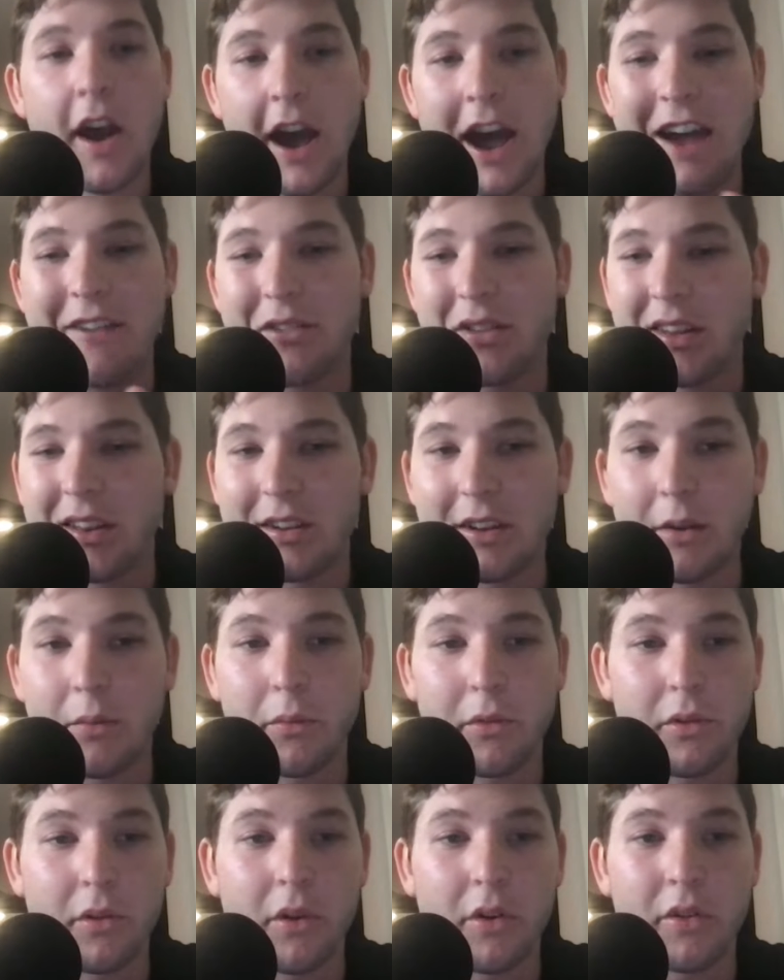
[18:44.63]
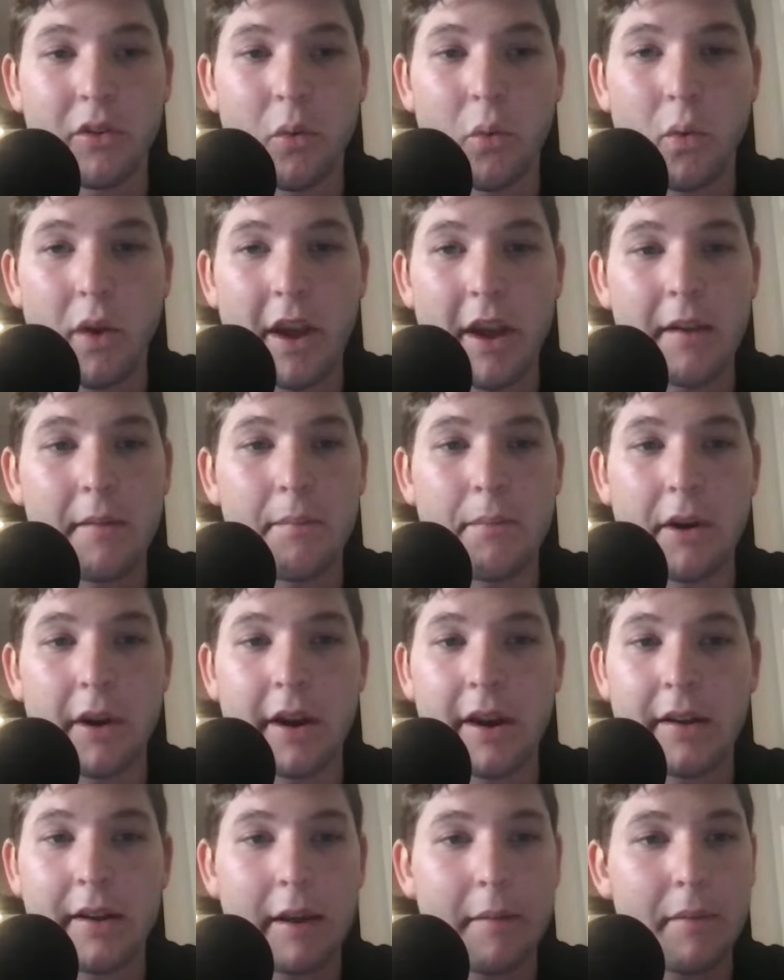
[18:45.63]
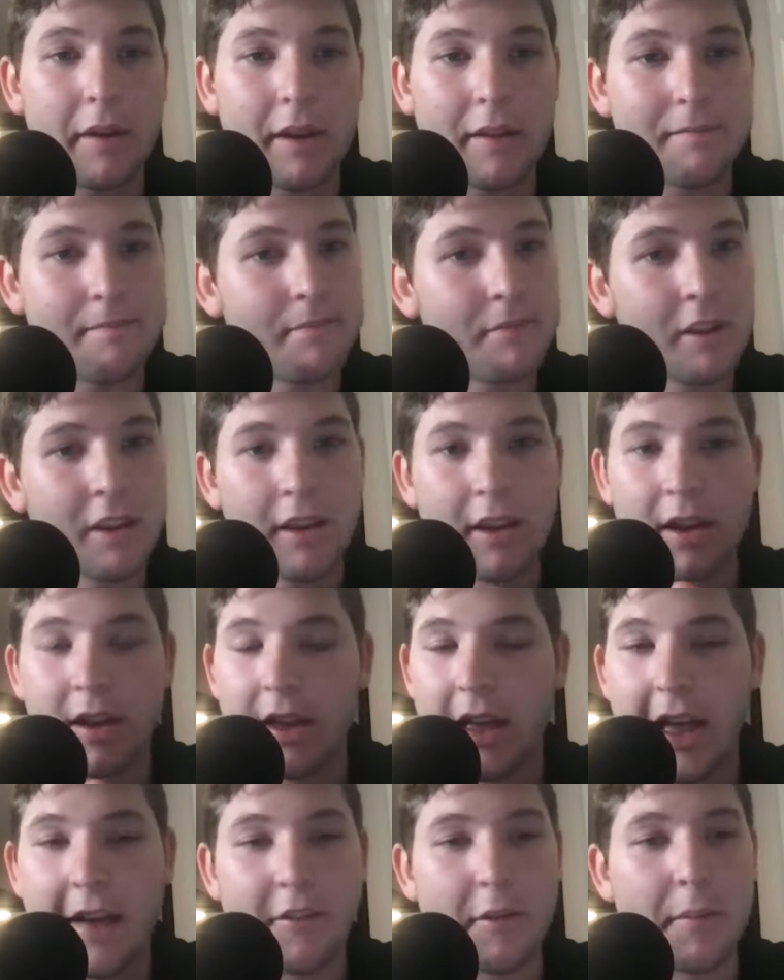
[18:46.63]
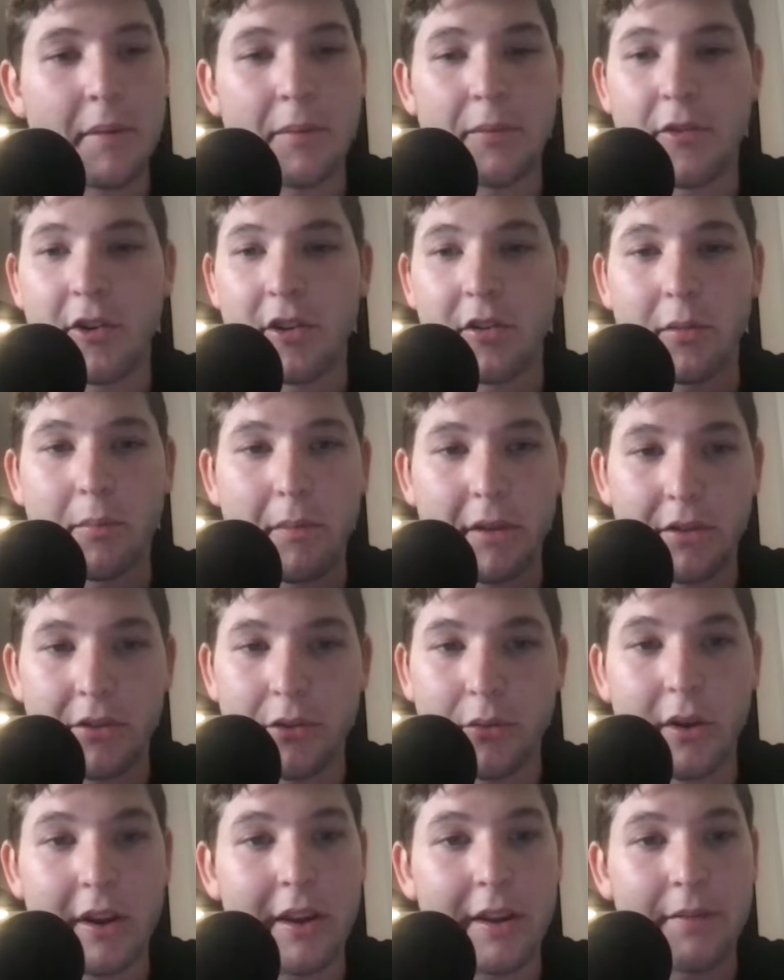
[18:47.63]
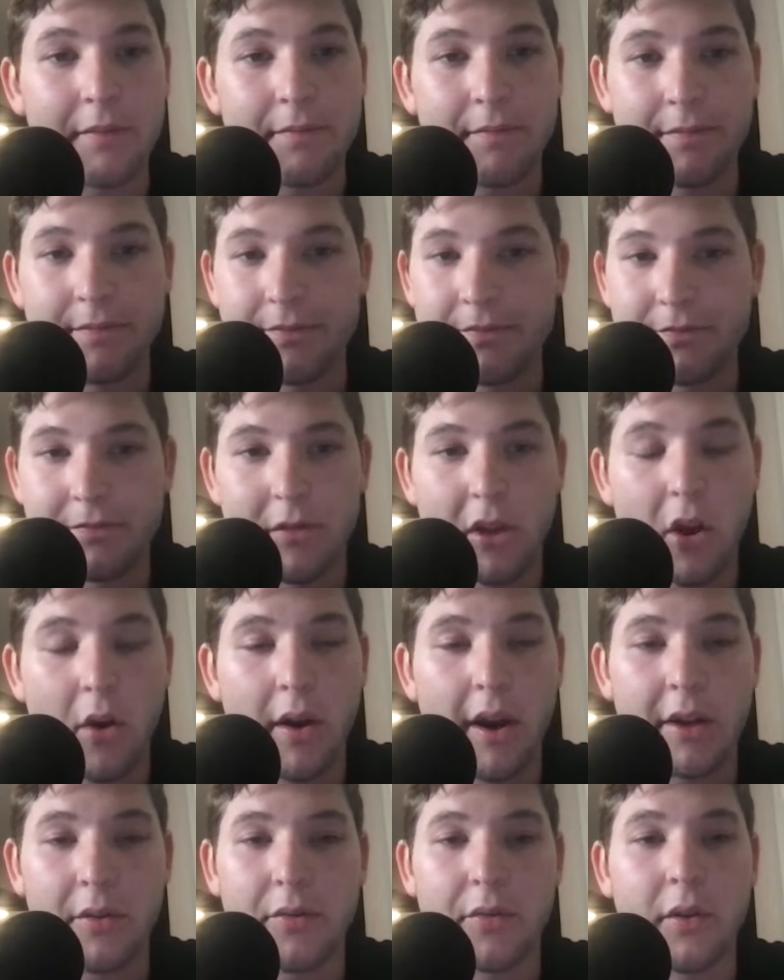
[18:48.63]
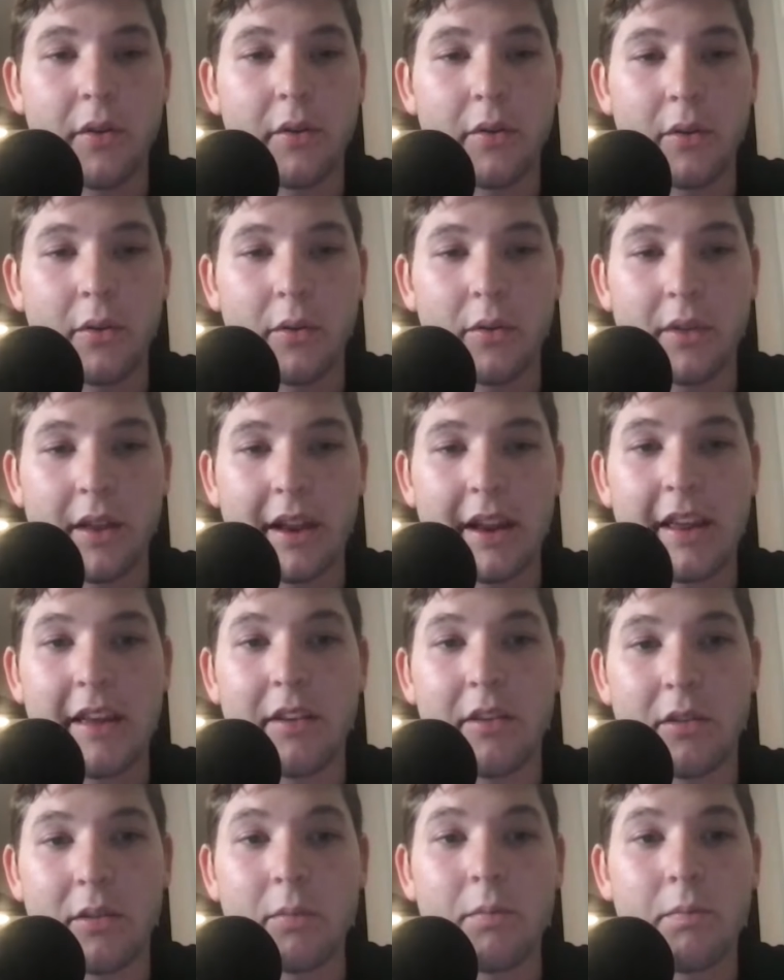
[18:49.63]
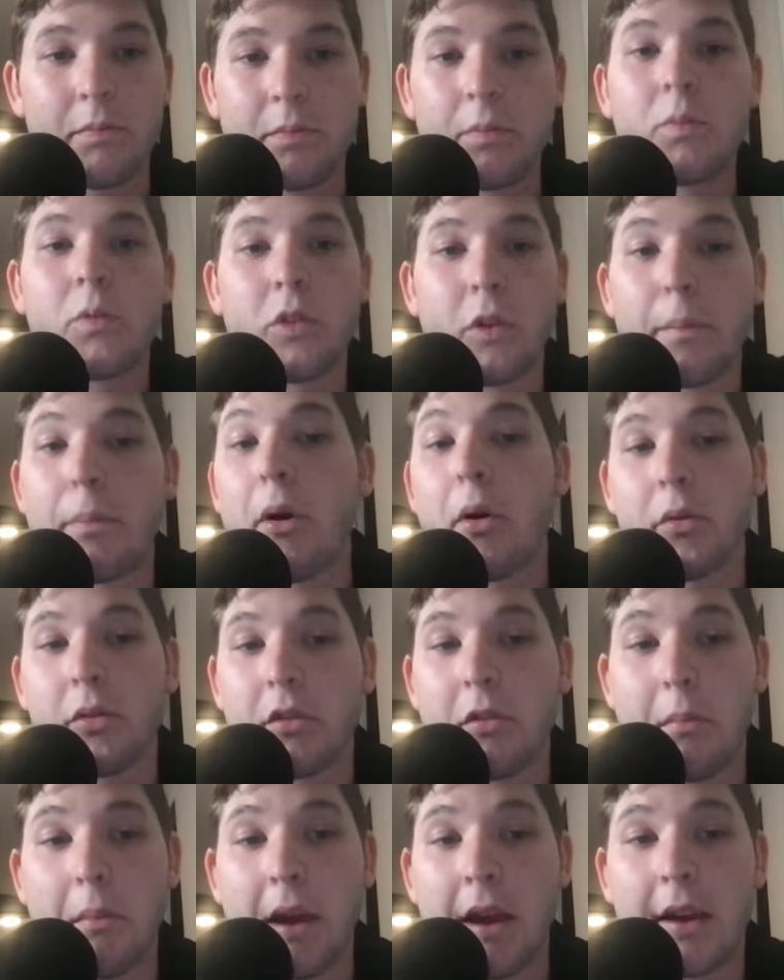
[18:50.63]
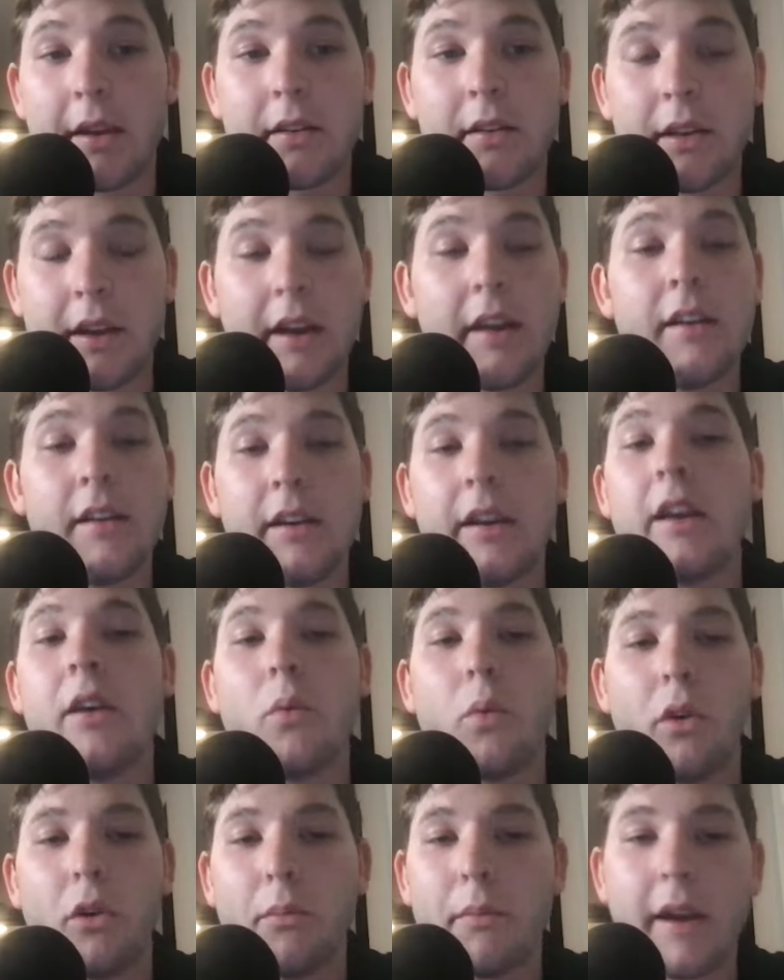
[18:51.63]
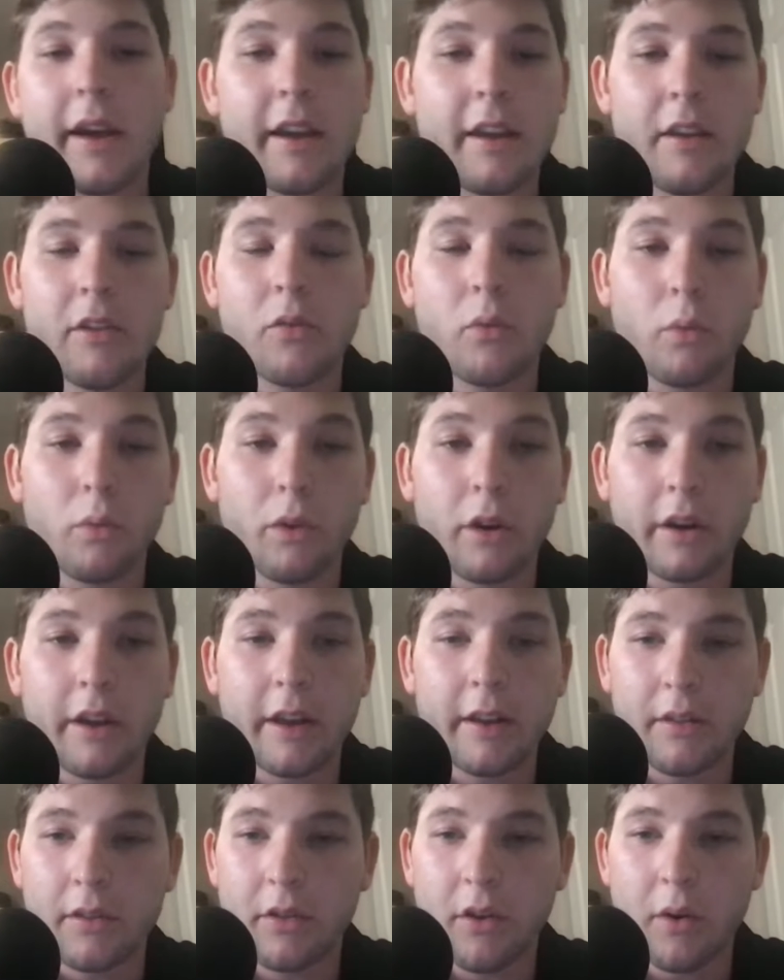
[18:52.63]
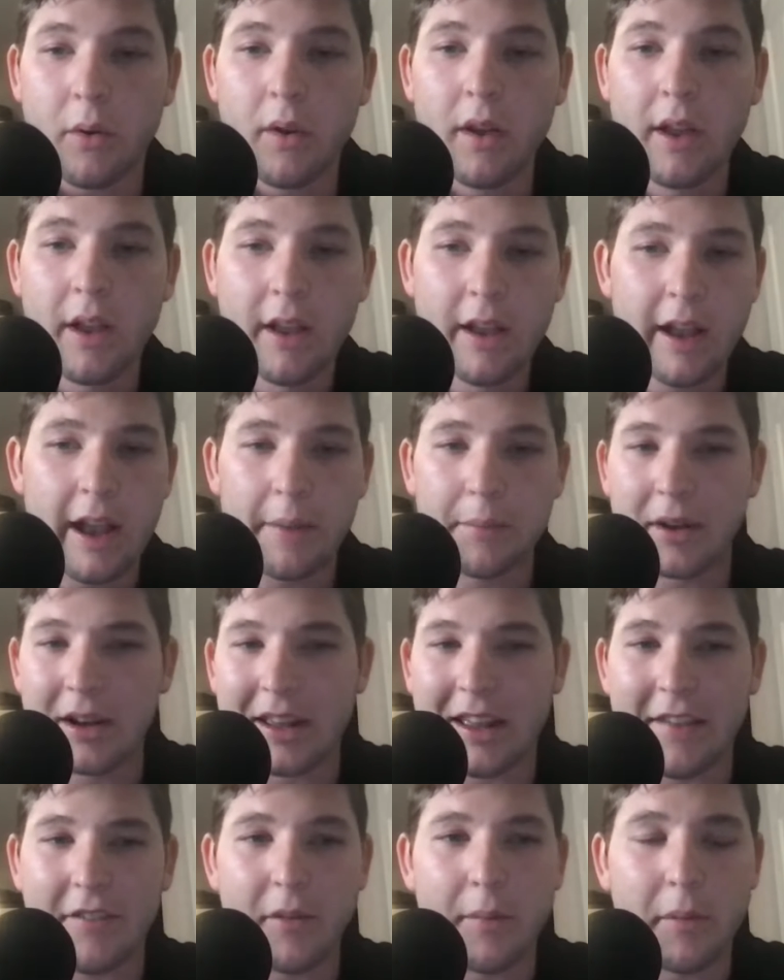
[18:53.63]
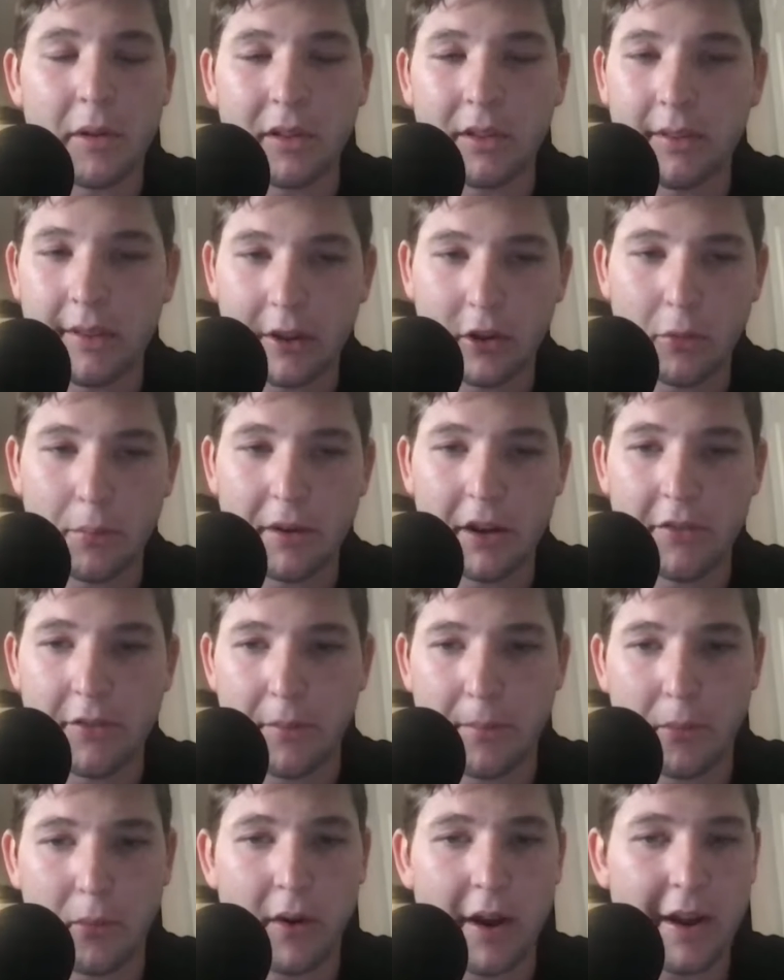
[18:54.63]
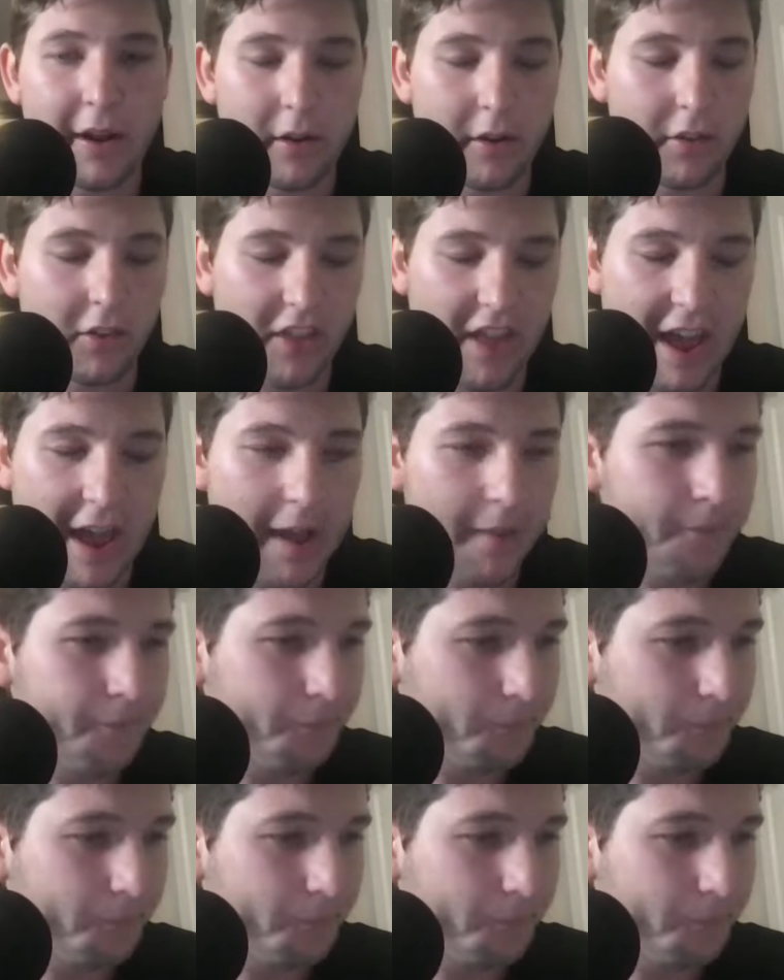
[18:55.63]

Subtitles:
Obviously, it didn't result in a win, but I mean, Evan McPherson missed 3 go-ahead field goals that he's supposed to make, and he will make. He's a rookie, so I'm going to give him a little bit of a break on that.